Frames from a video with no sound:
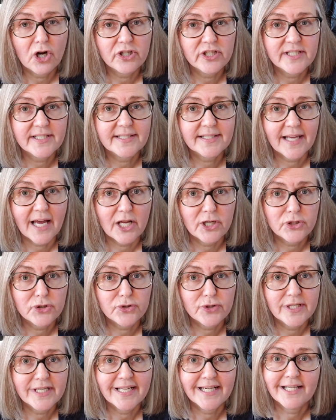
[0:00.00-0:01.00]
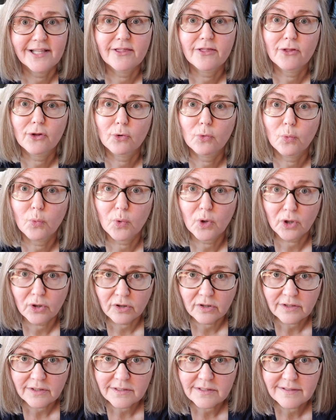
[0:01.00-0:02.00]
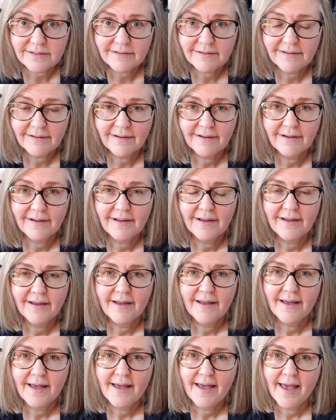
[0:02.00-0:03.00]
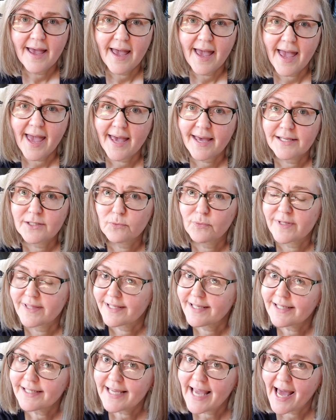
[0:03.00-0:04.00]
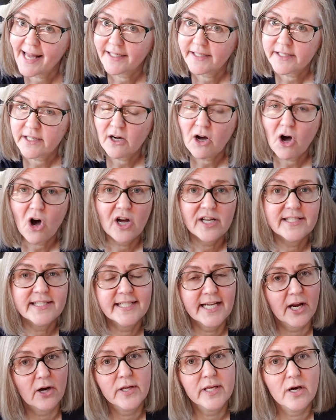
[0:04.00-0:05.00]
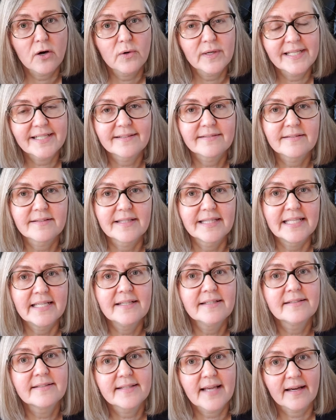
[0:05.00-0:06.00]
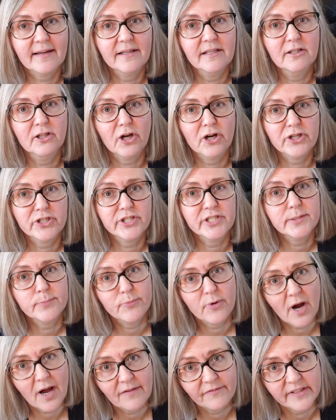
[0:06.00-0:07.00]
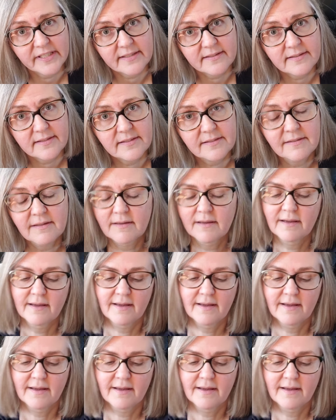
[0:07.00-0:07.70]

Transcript: largest country in the world? And within Canada, Ontario is the second largest province.